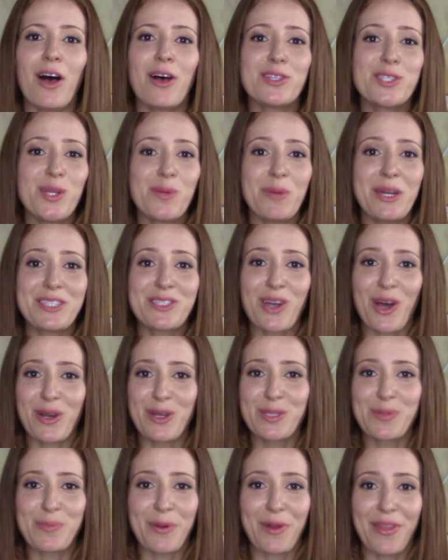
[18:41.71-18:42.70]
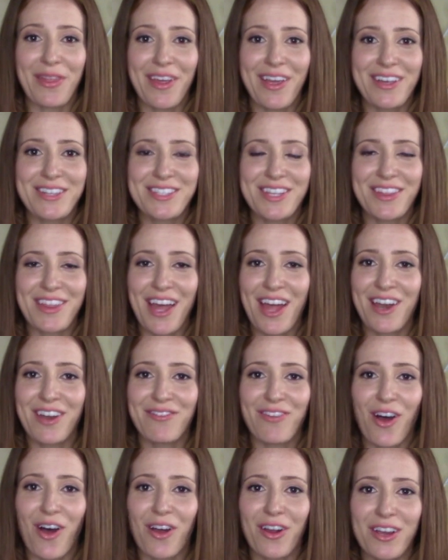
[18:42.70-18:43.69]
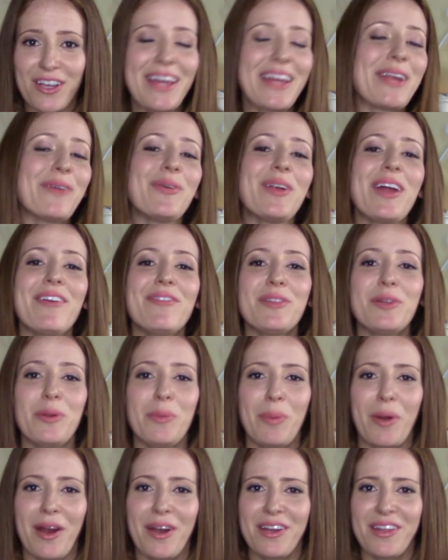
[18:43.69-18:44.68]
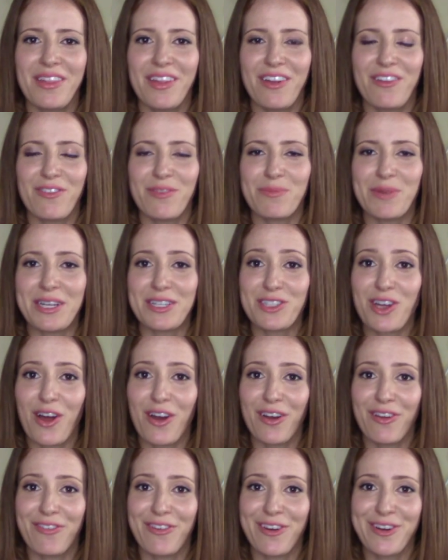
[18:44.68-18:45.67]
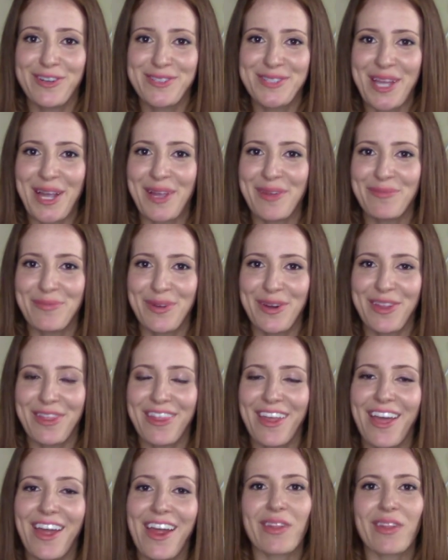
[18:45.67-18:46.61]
Also, my daughter's birthday is at the end of August, and I want to have a little party there for my daughter for her second birthday.